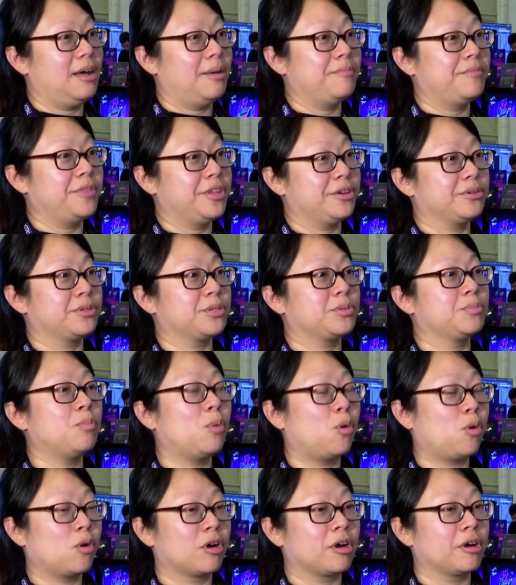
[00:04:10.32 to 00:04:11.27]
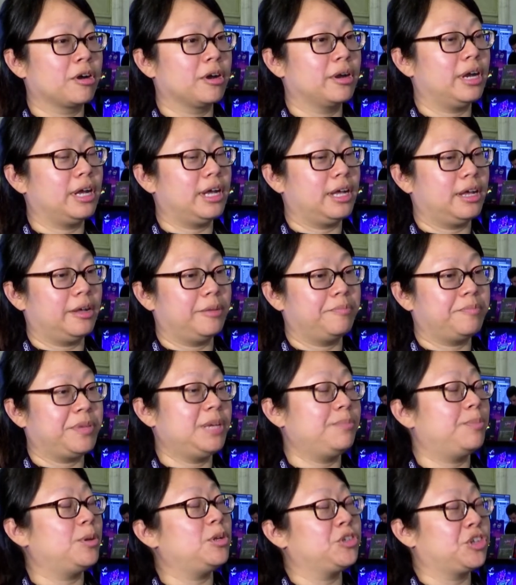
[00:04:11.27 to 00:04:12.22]
There's more
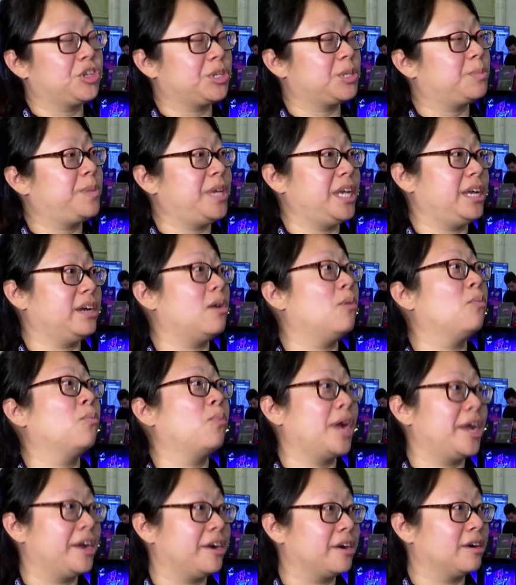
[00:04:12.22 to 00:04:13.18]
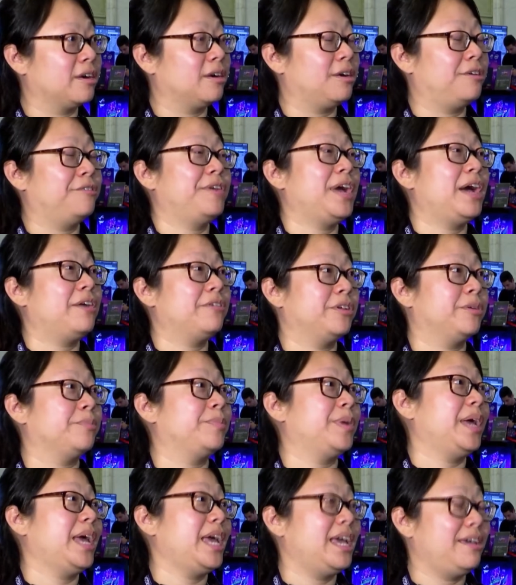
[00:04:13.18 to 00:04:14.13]
people just being aware of how they're
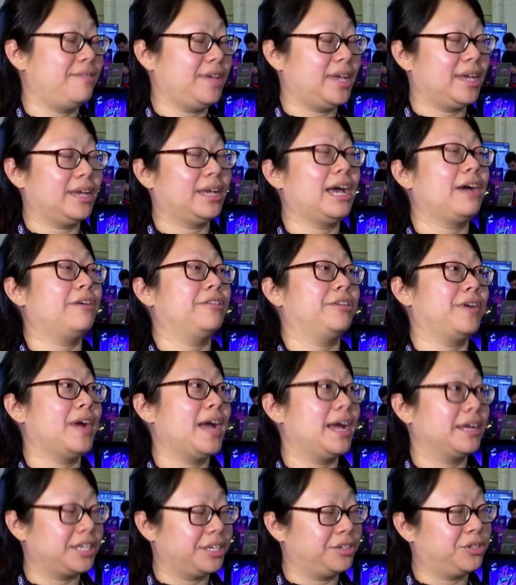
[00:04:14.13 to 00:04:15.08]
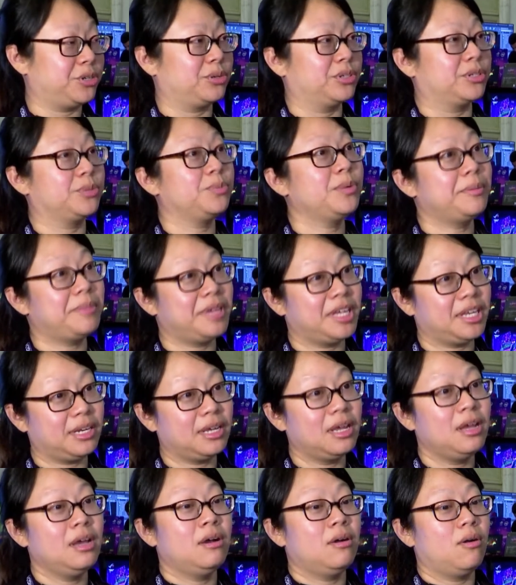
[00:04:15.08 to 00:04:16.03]
behaving, how they're acting towards women,
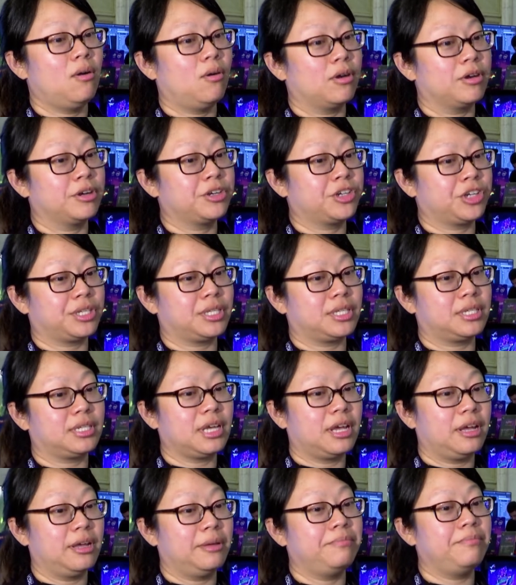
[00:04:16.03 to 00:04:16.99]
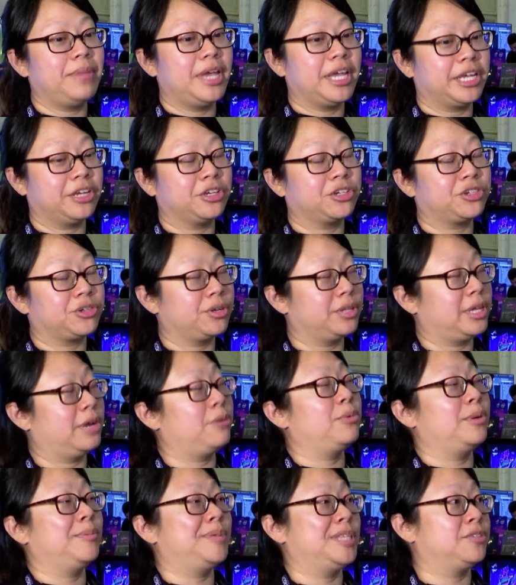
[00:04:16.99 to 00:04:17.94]
or just making sure
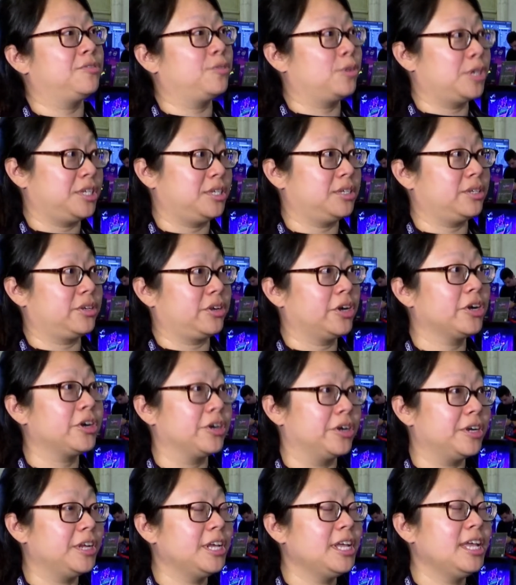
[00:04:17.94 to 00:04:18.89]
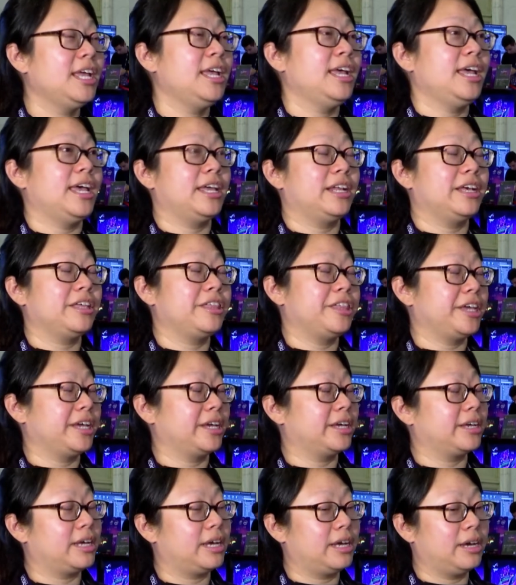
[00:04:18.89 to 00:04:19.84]
that women's voices are heard. And I
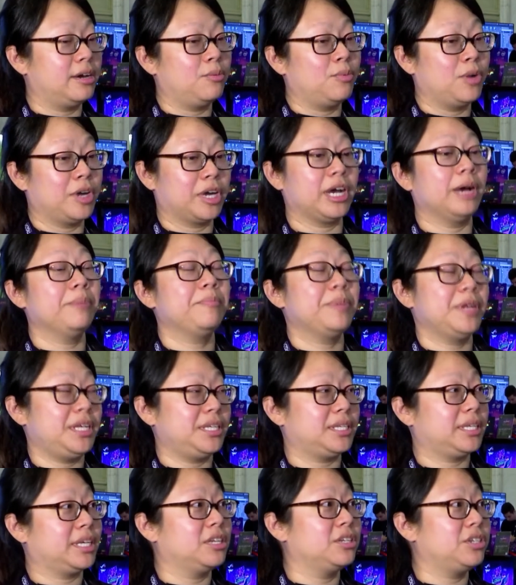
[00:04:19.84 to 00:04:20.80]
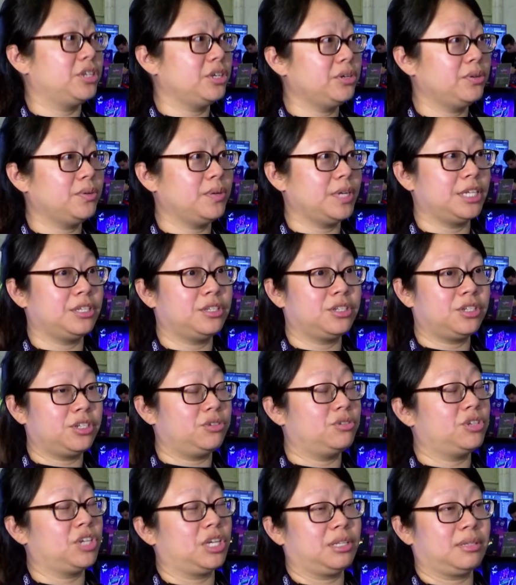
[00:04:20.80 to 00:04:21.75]
think what companies can do is
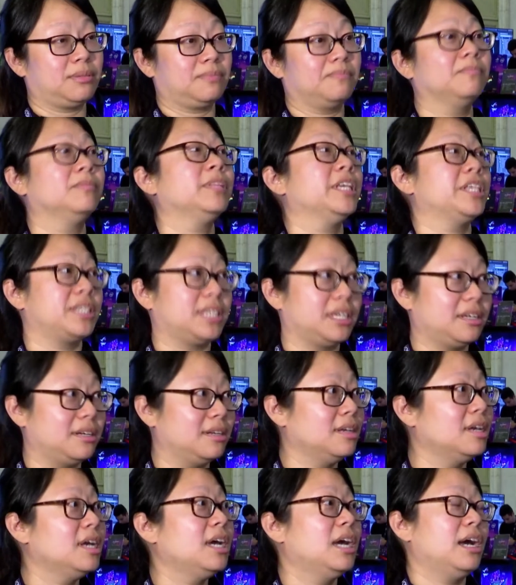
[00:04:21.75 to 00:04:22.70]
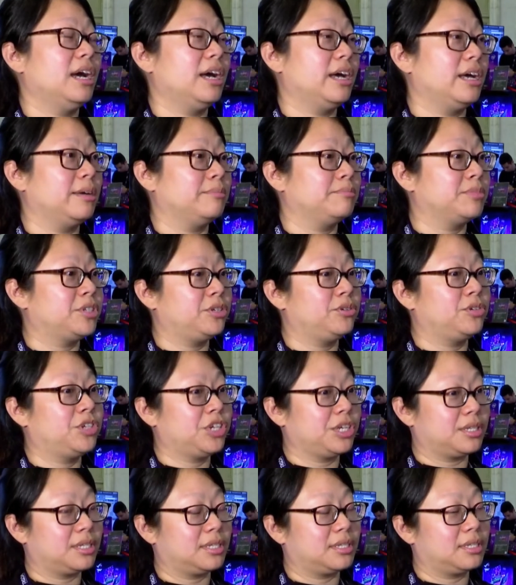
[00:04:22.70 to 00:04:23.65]
to just listen, to
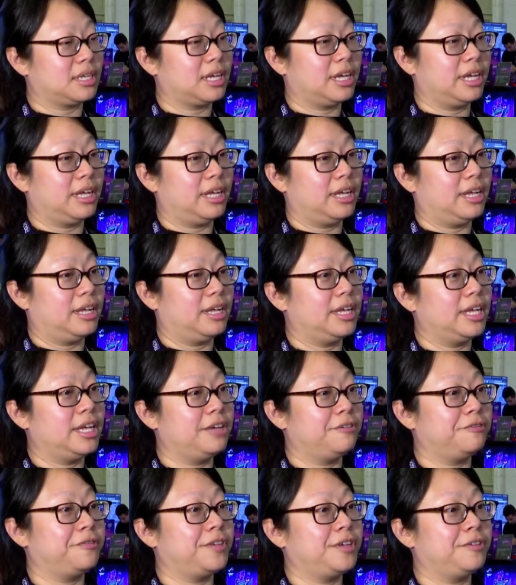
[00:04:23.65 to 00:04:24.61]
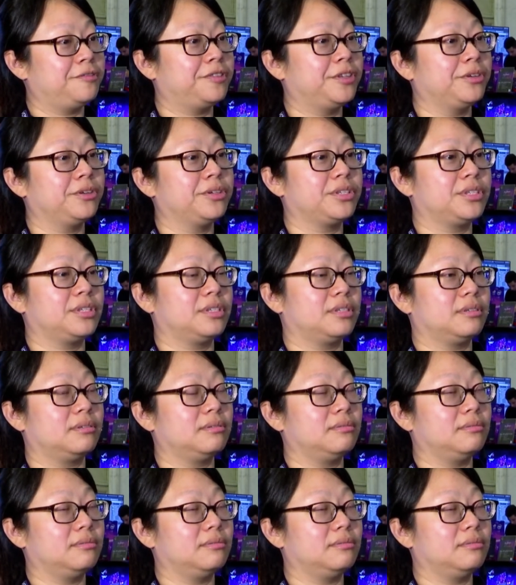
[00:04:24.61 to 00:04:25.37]
just if there's